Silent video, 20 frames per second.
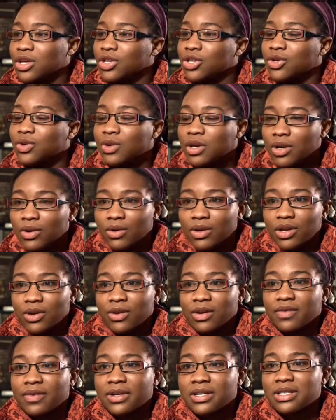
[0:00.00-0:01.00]
you can go to
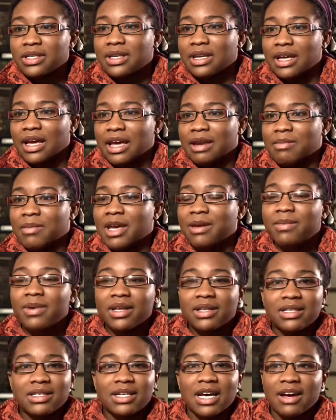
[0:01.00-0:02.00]
university and maybe
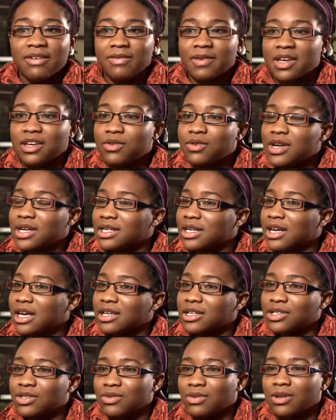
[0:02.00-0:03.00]
it's tough and you need to get
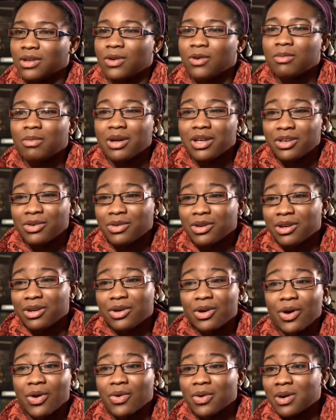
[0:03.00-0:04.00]
a student loan, but you can
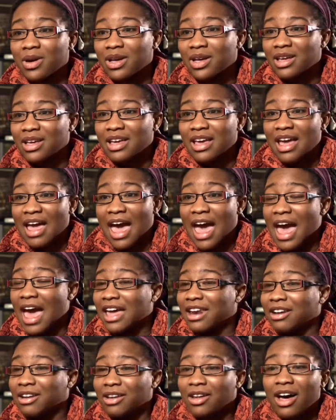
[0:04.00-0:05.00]
go.
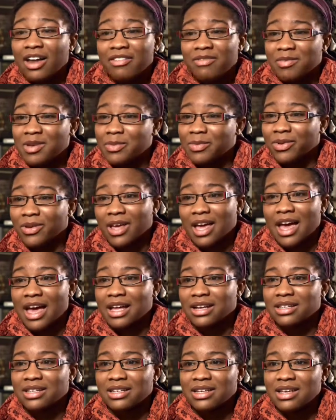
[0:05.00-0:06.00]
And a lot of people
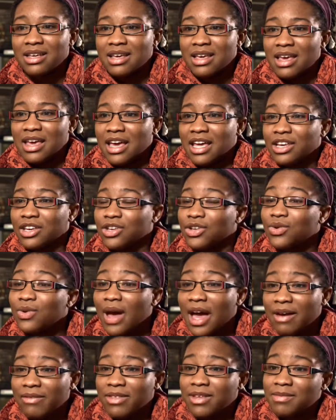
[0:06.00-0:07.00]
can't. And you
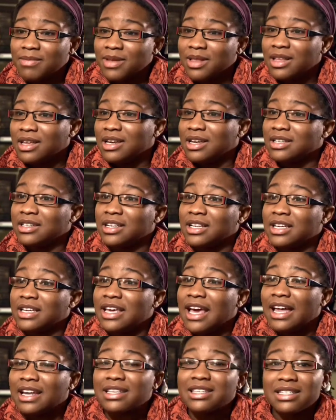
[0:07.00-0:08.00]
have the ability to
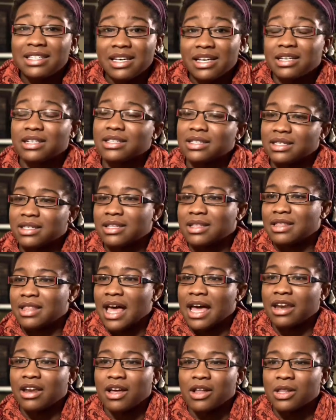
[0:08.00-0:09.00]
get skills
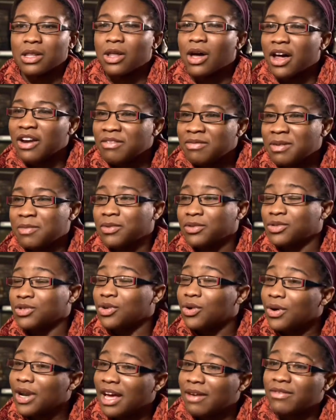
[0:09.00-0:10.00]
that a lot of people
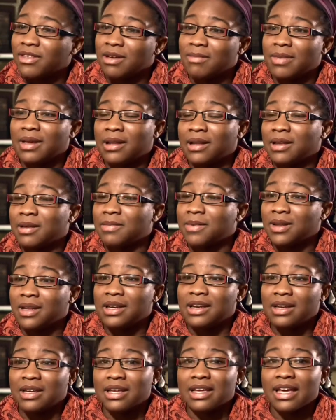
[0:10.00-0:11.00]
don't have the ability to